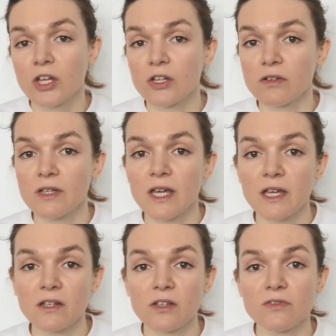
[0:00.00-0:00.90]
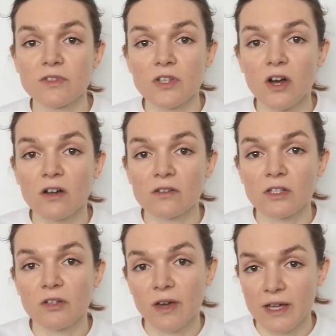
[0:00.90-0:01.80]
New year, new start,
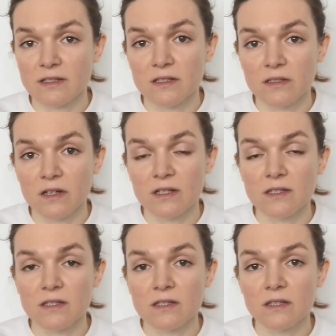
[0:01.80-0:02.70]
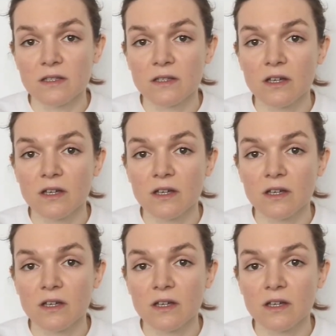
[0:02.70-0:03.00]
new exercises.